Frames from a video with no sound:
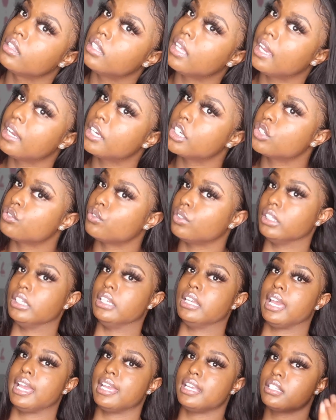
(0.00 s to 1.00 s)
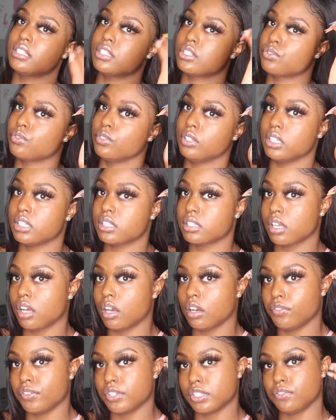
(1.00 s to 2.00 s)
hair is really nice, it's really
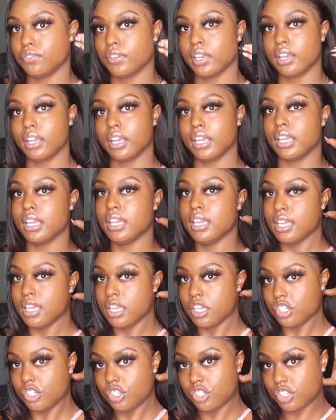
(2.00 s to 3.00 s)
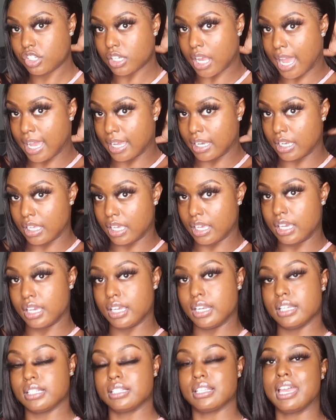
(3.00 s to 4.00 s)
soft, it's very shiny, it
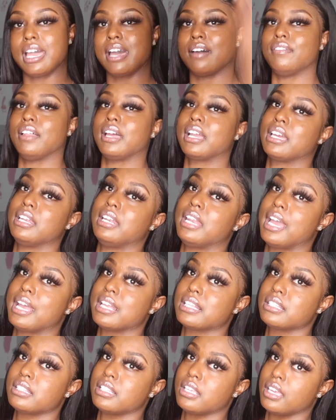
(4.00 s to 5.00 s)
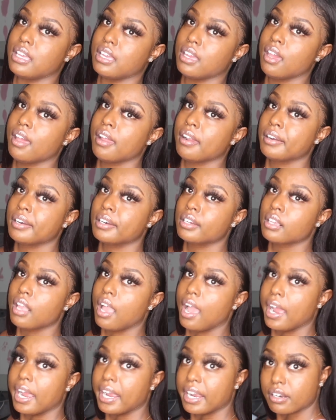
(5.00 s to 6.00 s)
doesn't have like a nasty
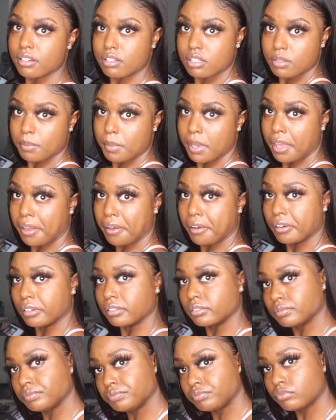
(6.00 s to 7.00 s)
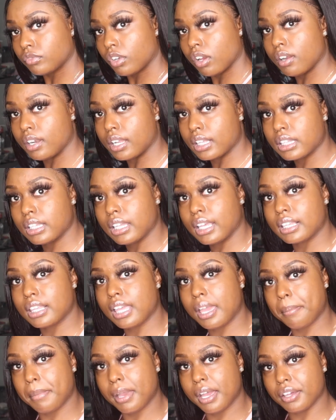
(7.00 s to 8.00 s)
hair smell or nothing like
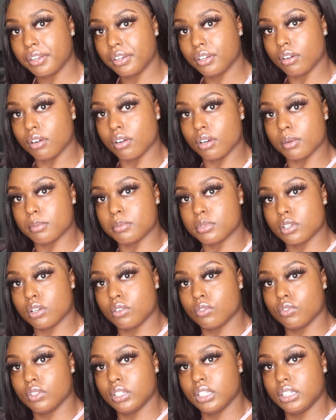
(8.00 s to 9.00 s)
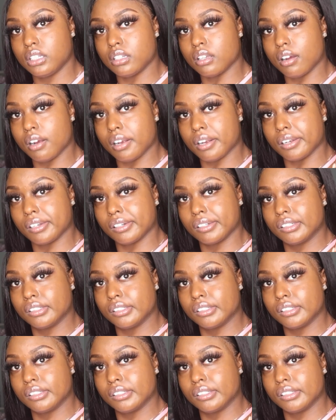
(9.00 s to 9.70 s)
that. My underarms are really dark.